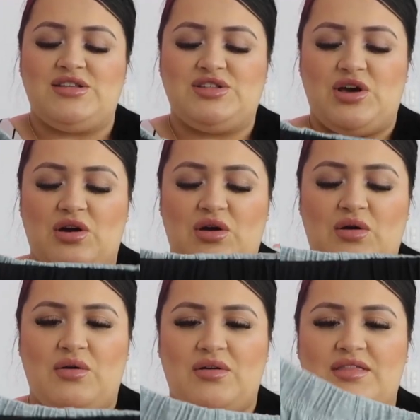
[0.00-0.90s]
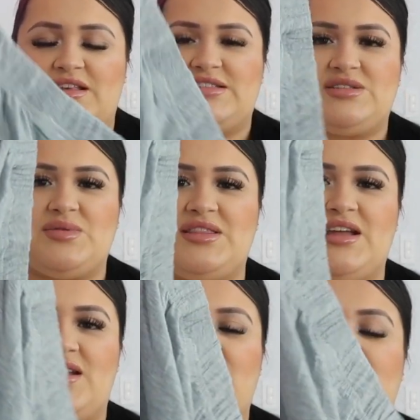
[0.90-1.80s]
So this is what they
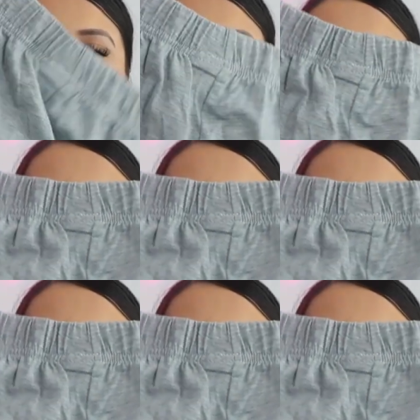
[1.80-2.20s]
look like.